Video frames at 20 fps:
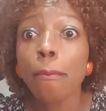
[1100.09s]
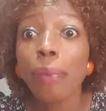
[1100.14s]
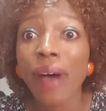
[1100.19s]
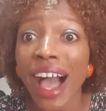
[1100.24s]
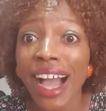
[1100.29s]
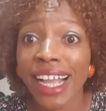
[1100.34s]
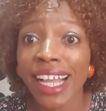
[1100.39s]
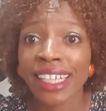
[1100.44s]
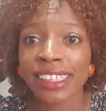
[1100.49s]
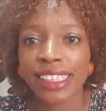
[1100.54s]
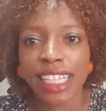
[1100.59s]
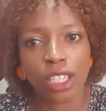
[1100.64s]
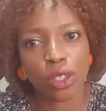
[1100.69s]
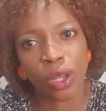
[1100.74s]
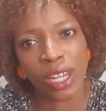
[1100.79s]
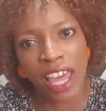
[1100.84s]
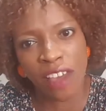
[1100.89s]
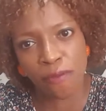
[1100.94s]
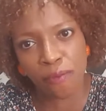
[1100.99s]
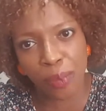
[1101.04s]
back and take
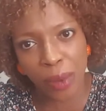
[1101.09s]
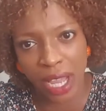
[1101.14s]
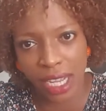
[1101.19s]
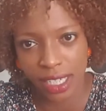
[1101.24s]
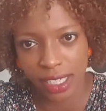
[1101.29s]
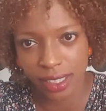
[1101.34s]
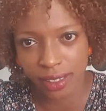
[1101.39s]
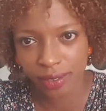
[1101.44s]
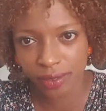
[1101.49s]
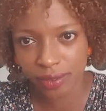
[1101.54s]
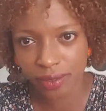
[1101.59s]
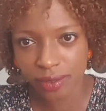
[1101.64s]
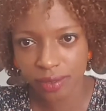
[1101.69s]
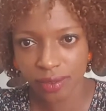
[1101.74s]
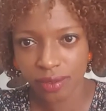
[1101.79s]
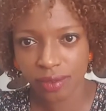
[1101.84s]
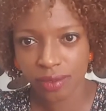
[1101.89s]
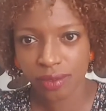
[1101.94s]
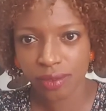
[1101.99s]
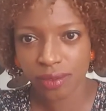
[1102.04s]
your life back.
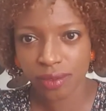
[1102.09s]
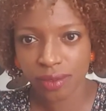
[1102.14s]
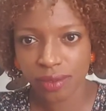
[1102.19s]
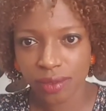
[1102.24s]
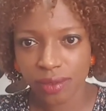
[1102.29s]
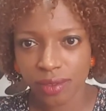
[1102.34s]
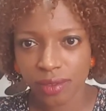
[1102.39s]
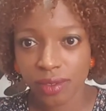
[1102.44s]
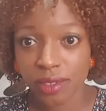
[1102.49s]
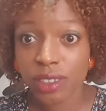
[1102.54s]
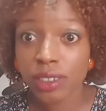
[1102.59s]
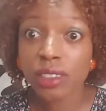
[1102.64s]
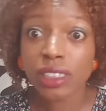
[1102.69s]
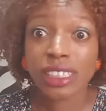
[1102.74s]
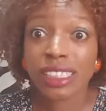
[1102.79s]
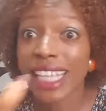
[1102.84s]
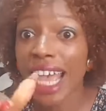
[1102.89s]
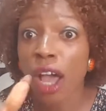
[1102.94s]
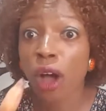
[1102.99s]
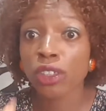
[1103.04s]

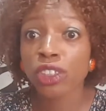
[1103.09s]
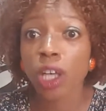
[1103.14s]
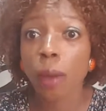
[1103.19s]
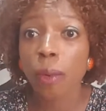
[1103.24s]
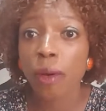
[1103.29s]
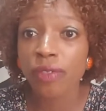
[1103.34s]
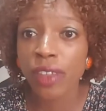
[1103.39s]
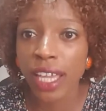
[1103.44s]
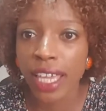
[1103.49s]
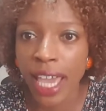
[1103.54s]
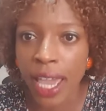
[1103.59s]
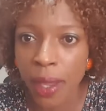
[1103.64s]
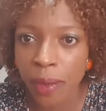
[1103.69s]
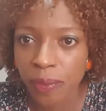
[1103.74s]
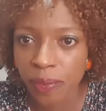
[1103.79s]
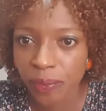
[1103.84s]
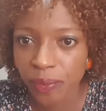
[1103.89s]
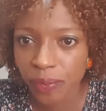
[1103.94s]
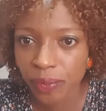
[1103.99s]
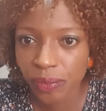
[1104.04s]
Stay on top of the game.